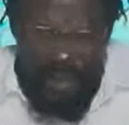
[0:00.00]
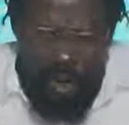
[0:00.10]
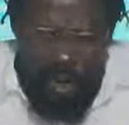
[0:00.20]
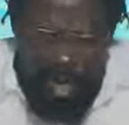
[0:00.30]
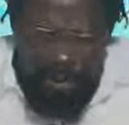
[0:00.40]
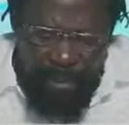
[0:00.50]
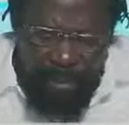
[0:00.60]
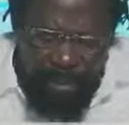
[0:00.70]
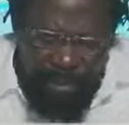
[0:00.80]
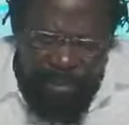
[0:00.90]
only
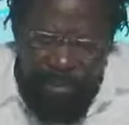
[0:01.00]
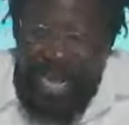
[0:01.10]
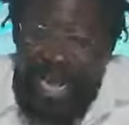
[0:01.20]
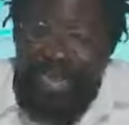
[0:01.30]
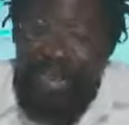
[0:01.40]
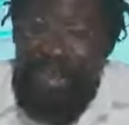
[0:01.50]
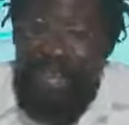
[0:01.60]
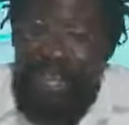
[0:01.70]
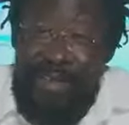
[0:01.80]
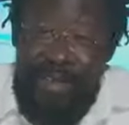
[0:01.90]
purpose of the Nigerian
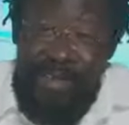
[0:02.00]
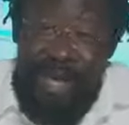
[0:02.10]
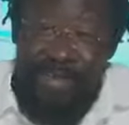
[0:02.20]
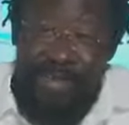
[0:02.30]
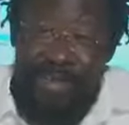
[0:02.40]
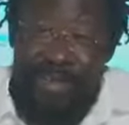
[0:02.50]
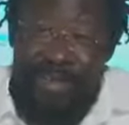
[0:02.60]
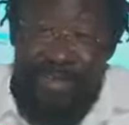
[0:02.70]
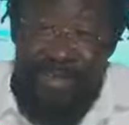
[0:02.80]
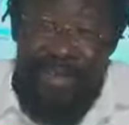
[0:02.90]
state from
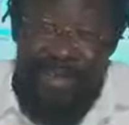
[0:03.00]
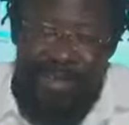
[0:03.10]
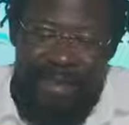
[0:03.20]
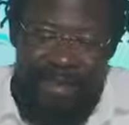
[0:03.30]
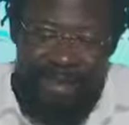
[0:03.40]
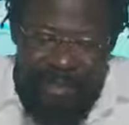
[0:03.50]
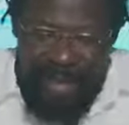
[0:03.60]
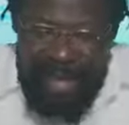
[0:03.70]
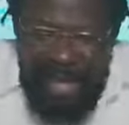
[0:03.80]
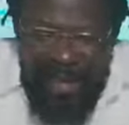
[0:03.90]
1966
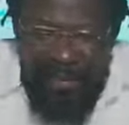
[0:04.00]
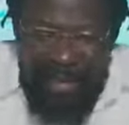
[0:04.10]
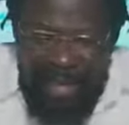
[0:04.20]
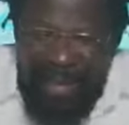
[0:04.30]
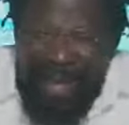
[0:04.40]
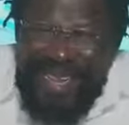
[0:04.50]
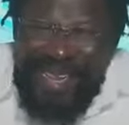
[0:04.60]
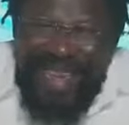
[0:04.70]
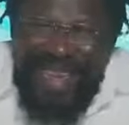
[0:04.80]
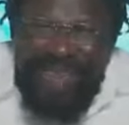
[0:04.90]
became the
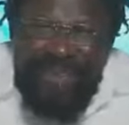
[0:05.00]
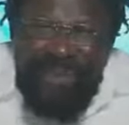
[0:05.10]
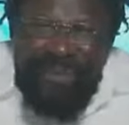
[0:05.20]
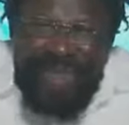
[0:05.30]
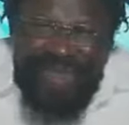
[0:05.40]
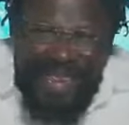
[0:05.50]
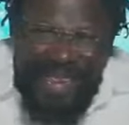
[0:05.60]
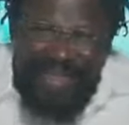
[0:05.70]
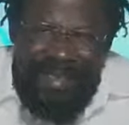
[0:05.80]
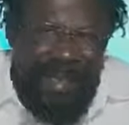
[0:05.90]
maintenance of the
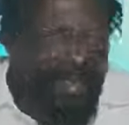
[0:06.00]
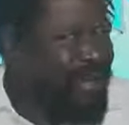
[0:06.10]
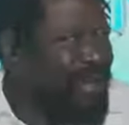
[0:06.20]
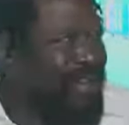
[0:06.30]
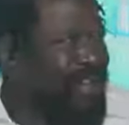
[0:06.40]
state. The